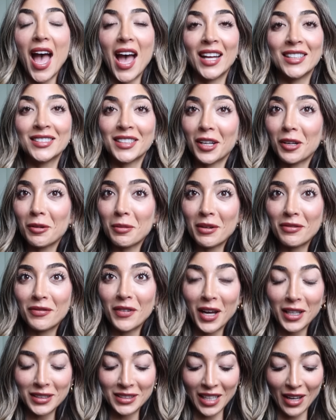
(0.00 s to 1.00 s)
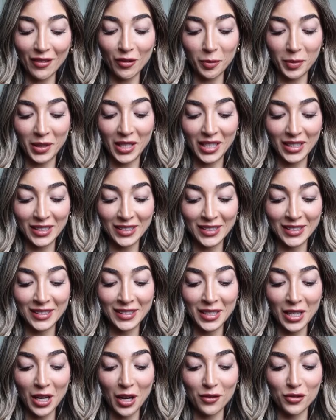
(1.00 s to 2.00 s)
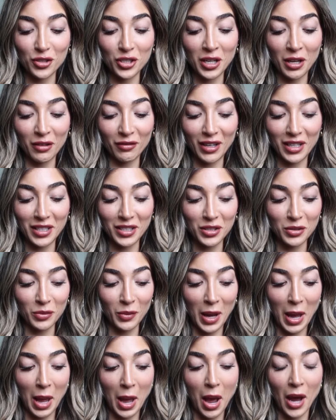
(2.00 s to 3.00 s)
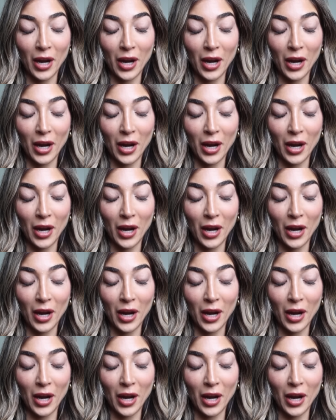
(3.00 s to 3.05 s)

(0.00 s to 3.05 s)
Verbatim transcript: And I got my first ever piece of Chanel ready to wear.